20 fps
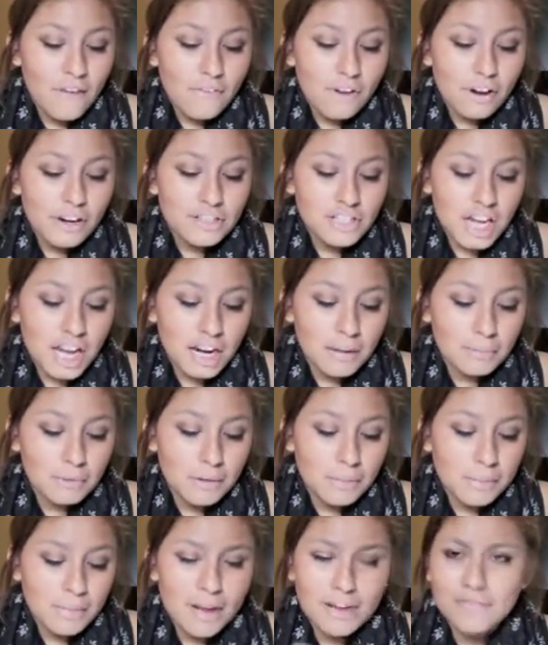Favorite chat app,
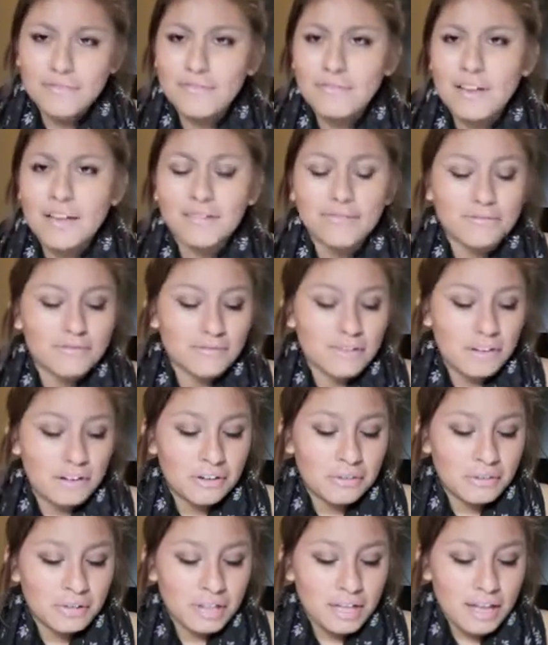I don't
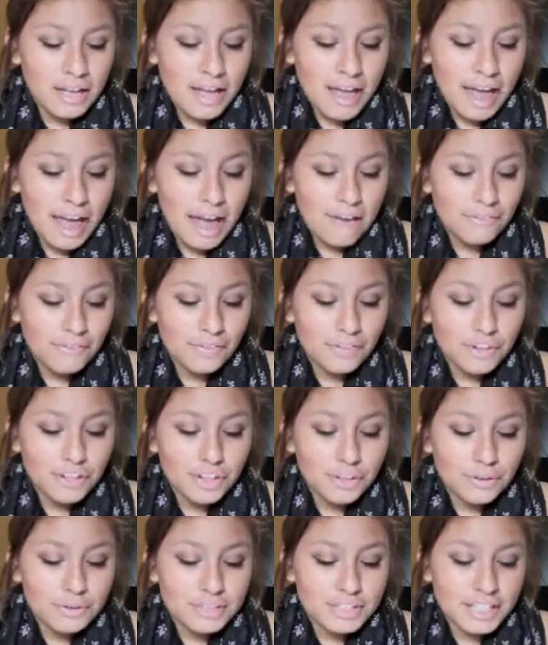know. Have you ever
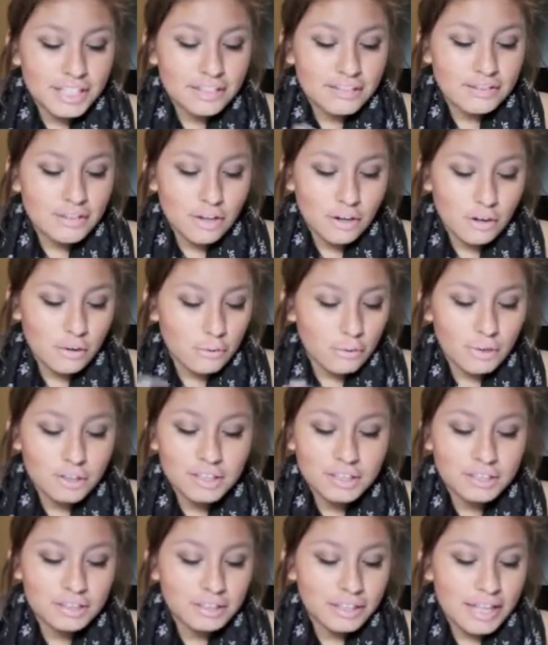used it? No.
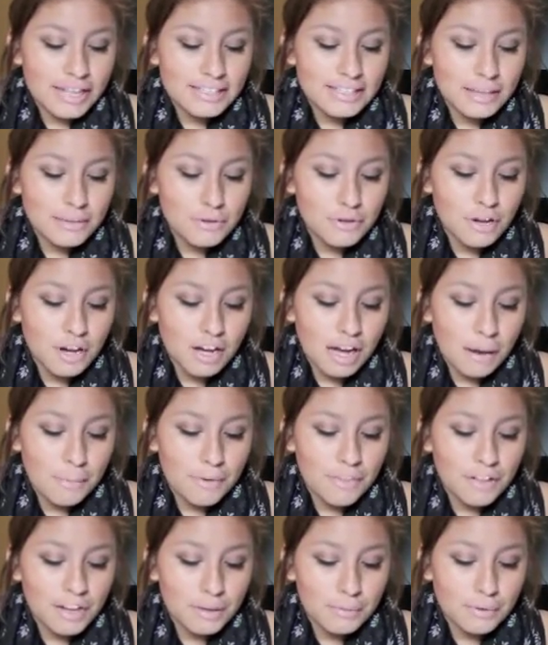Last time you hung out
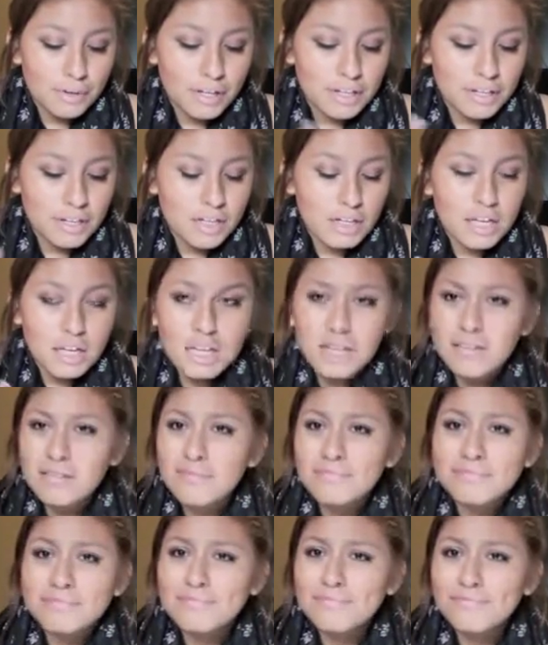with anyone?
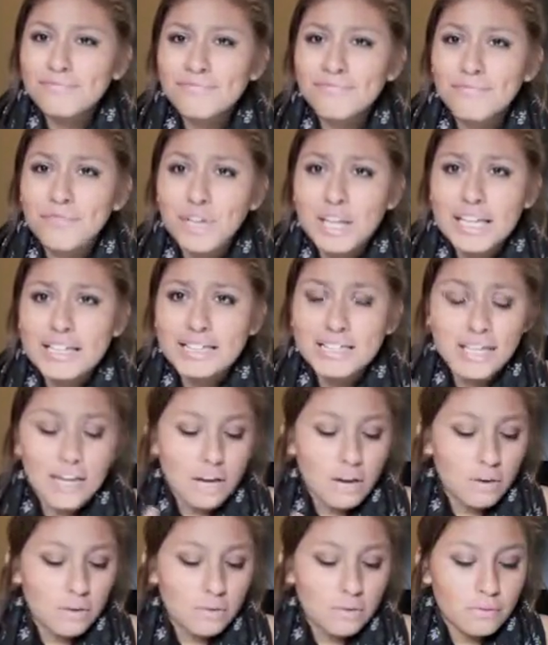Two days
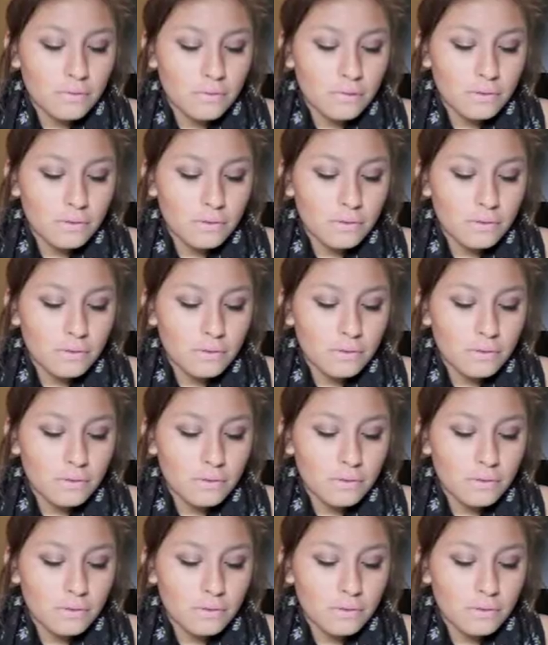ago.